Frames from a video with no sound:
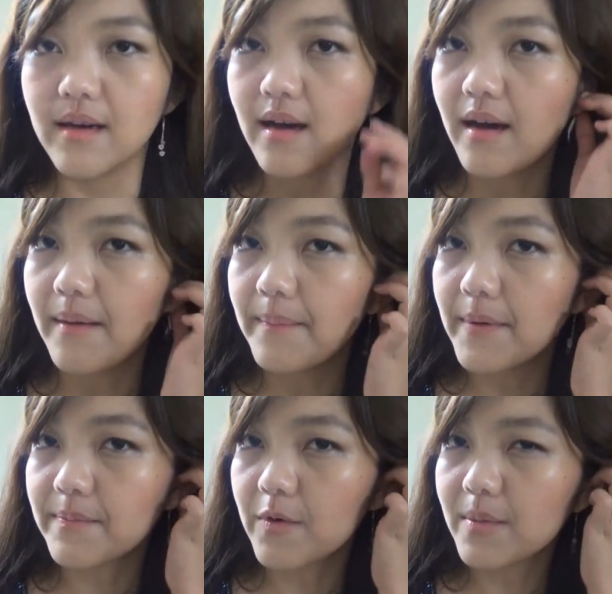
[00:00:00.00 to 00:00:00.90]

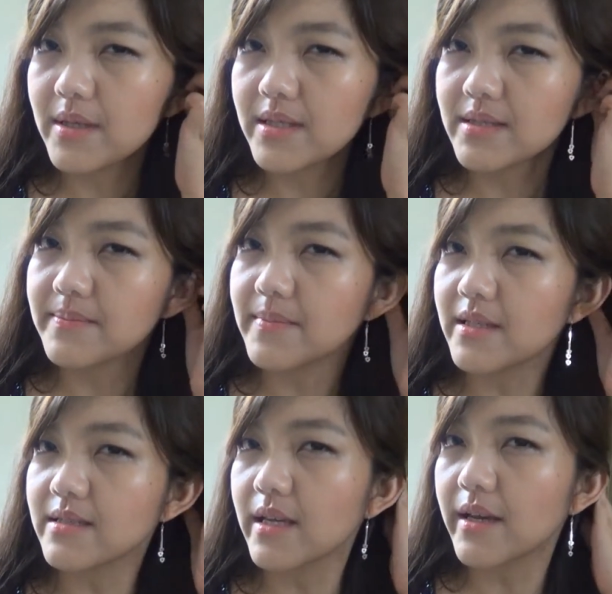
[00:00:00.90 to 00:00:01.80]
But probably just
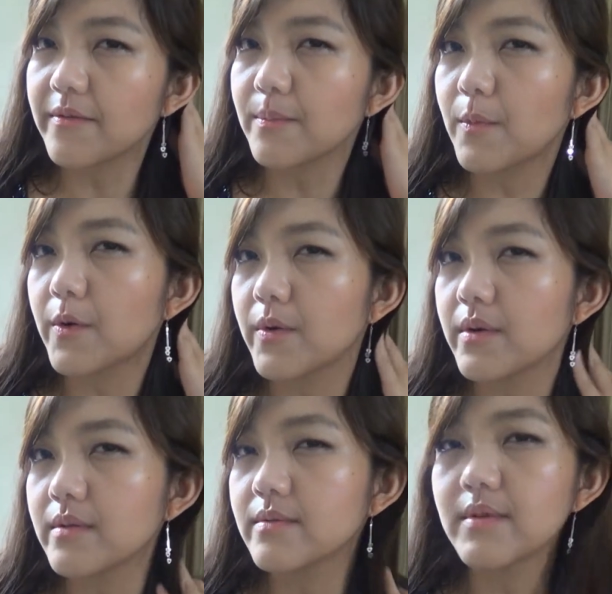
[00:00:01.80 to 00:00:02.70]
because I have more
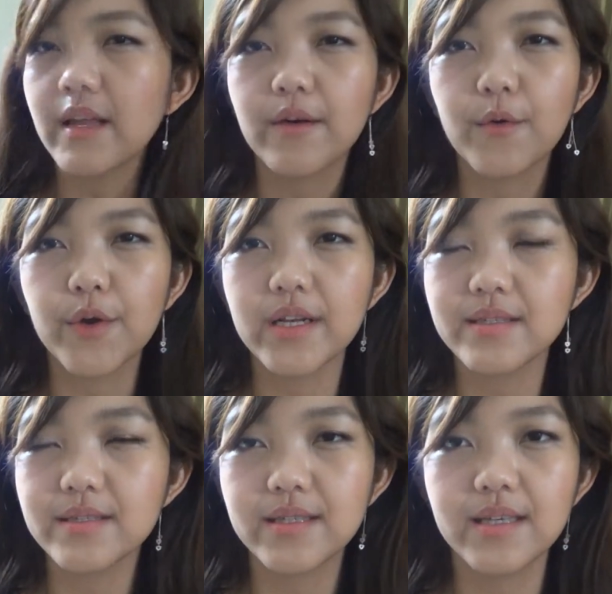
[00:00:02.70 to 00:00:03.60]
like oily
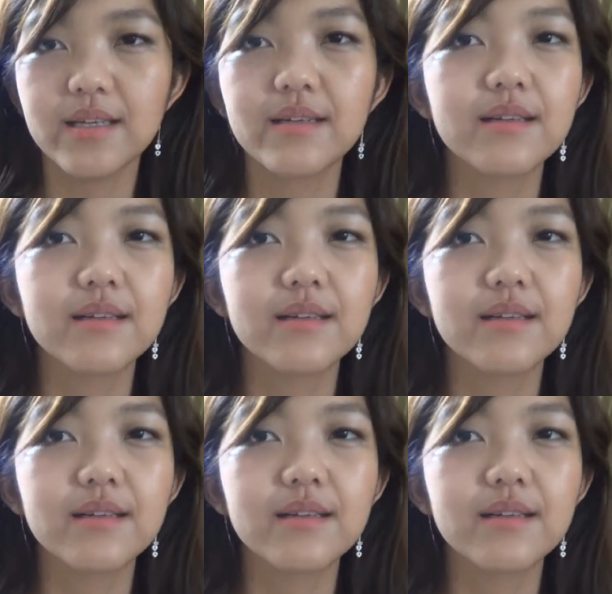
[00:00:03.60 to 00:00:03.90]
skin.